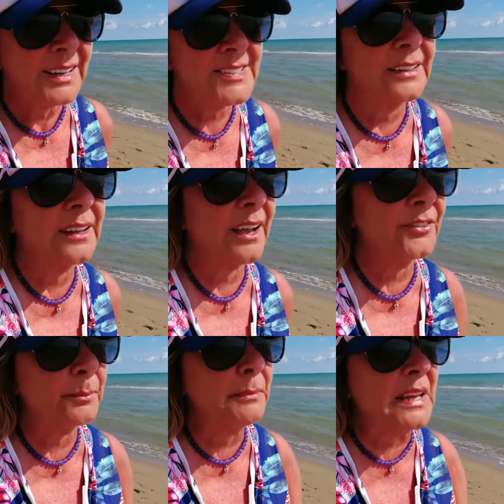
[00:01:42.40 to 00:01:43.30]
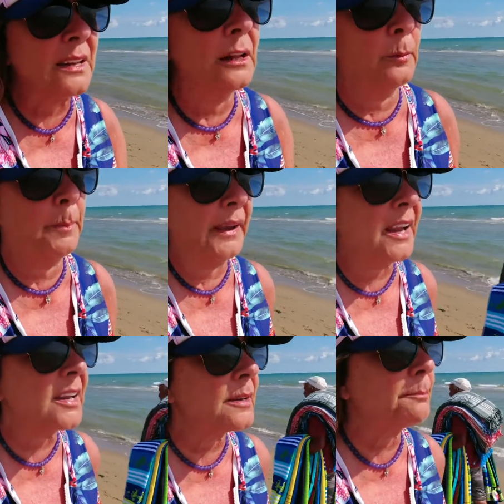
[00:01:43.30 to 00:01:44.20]
I still have the medial
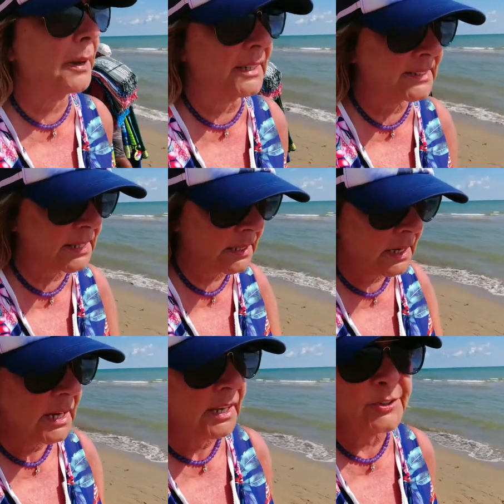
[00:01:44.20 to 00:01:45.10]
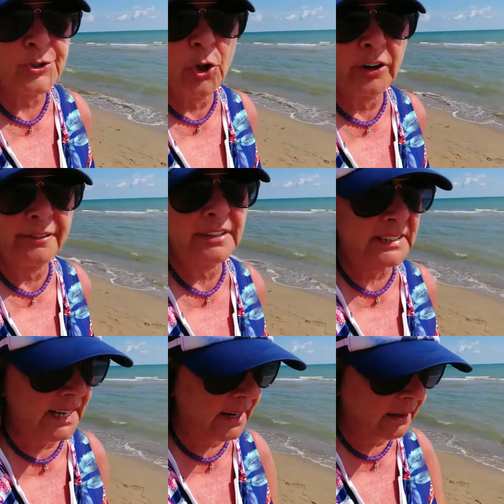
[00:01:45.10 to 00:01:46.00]
pain, but it's not
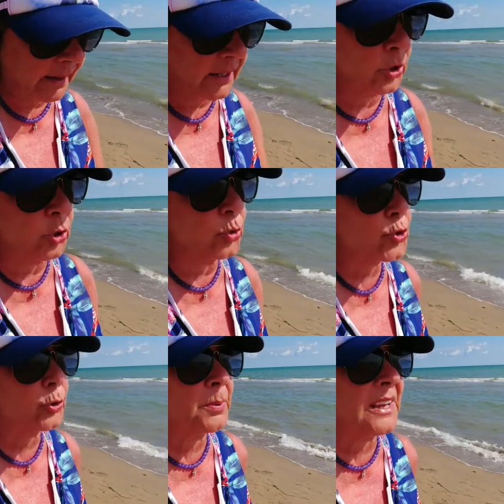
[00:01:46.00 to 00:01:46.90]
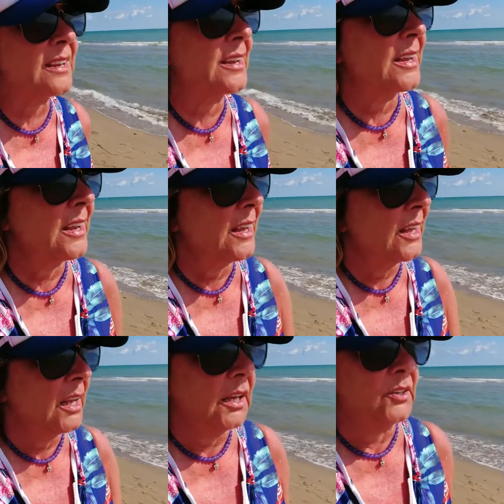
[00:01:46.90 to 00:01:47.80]
every day like it used to be.
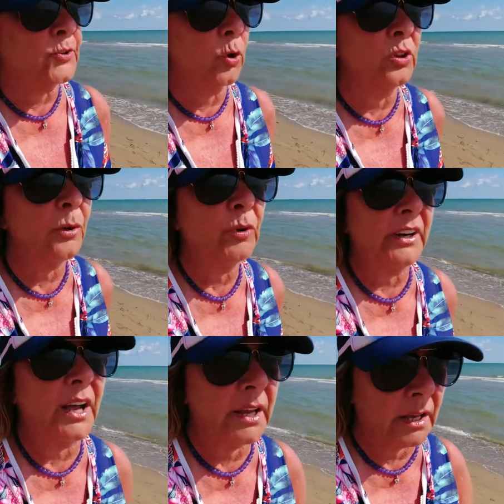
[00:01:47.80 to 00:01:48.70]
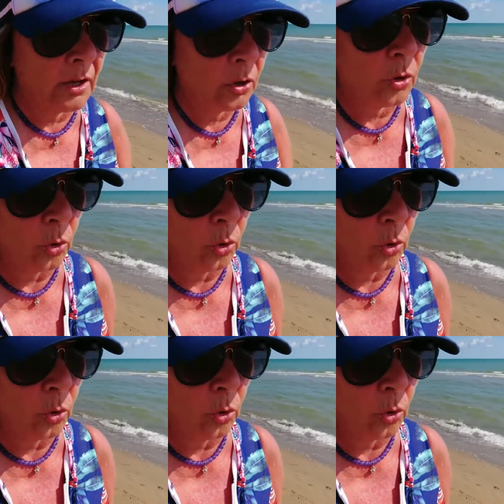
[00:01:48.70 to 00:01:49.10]
It's only when I